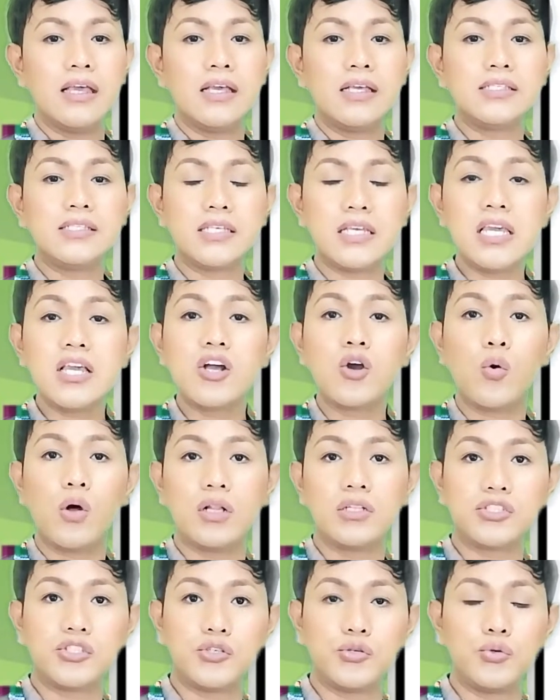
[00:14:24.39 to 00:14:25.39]
is
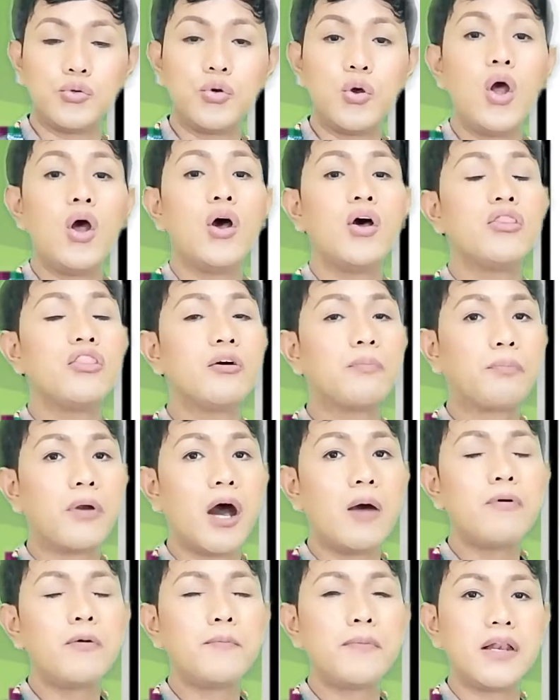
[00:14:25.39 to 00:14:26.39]
equal to the
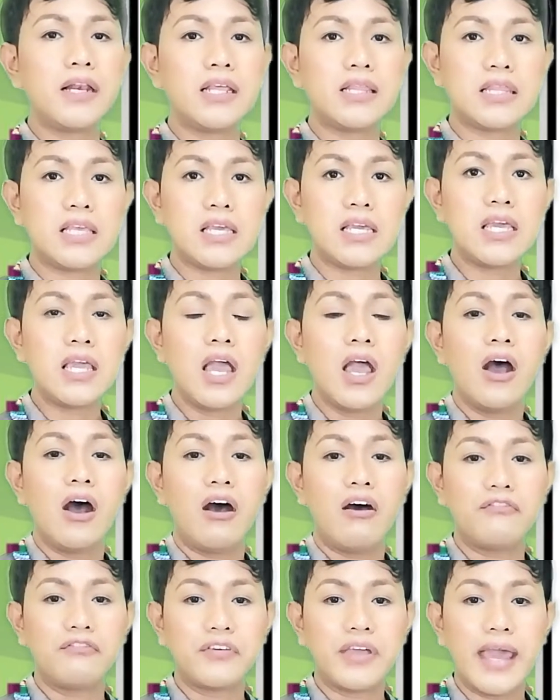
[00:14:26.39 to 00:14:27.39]
probability
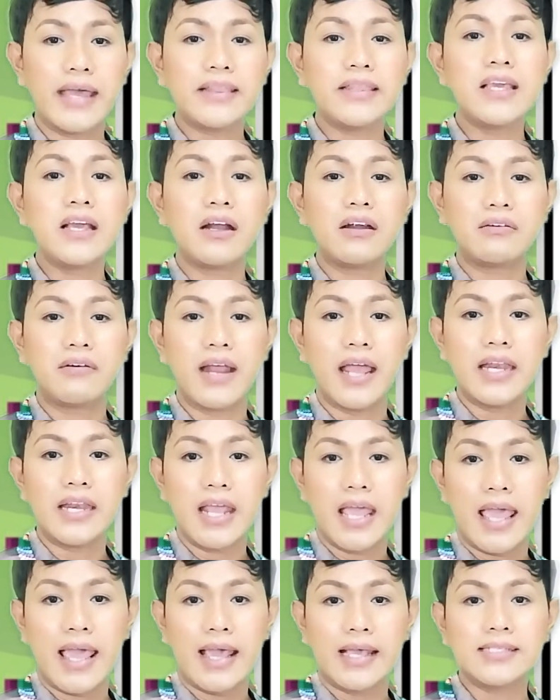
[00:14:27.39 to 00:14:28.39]
of getting a
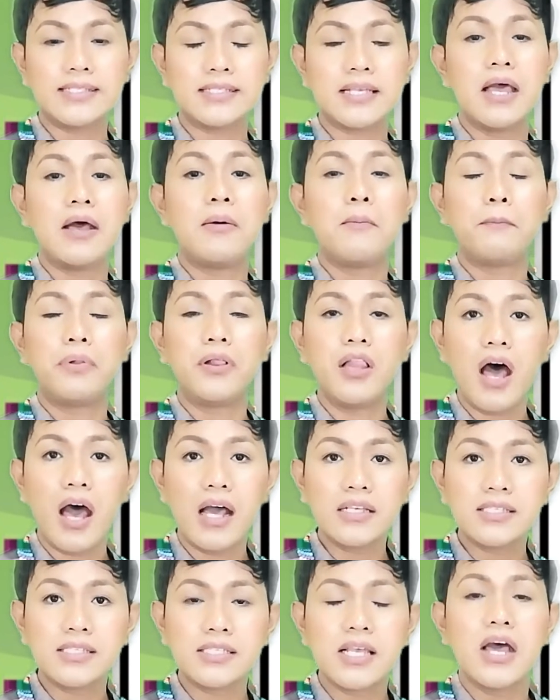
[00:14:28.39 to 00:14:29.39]
red ace
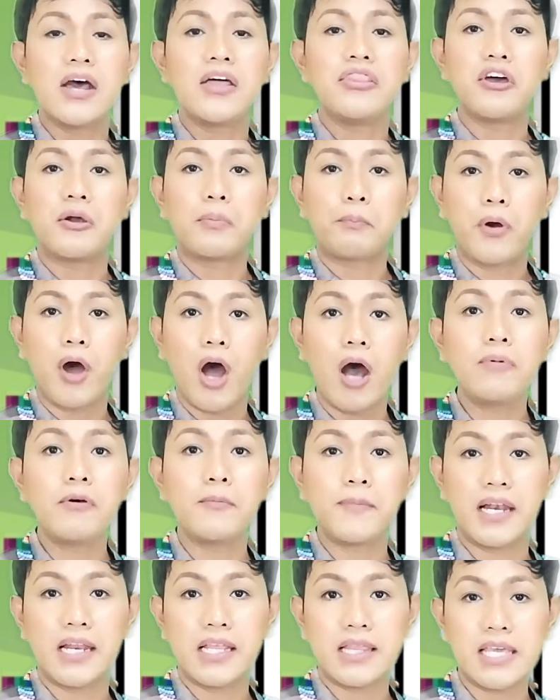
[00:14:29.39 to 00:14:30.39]
plus the
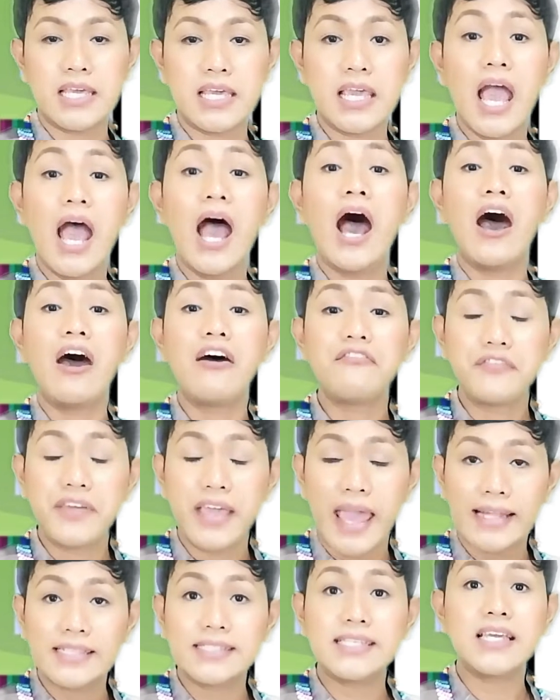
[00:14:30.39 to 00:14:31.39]
probability
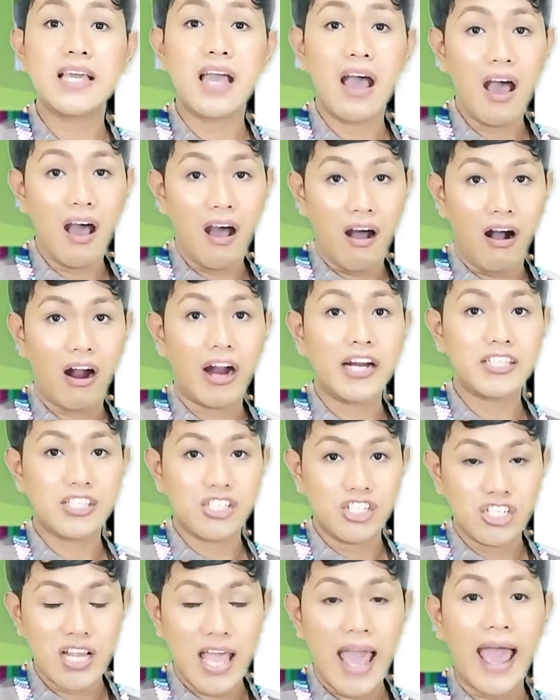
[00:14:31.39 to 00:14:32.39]
of getting a heart
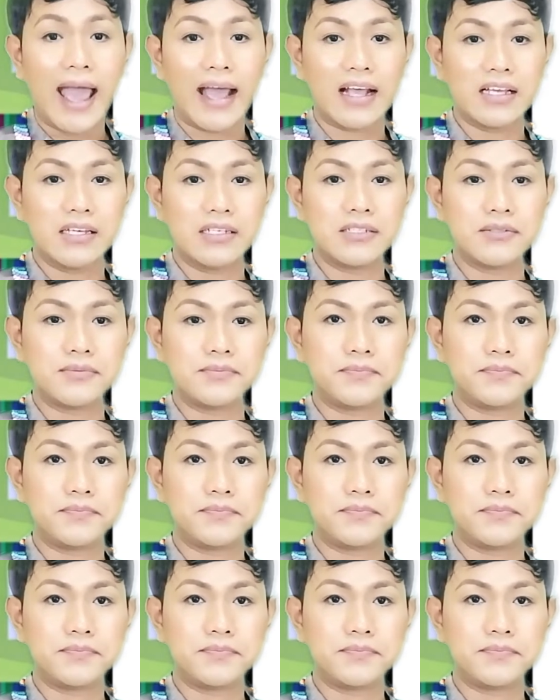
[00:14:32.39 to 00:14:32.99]
jack.